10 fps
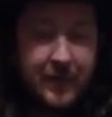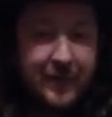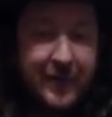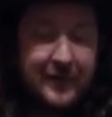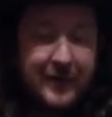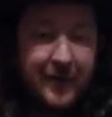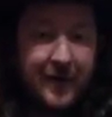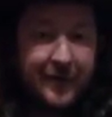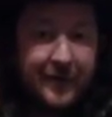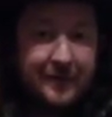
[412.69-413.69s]
stay tuned
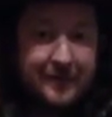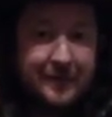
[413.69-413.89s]
guys.